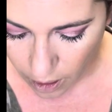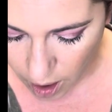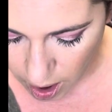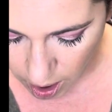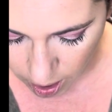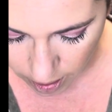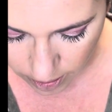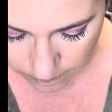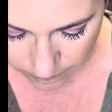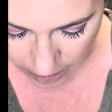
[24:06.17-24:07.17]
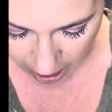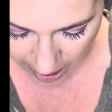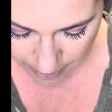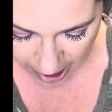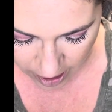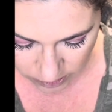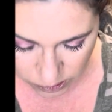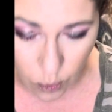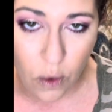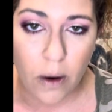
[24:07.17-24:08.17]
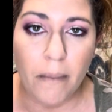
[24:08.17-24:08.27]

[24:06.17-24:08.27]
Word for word: uh, eyebrows or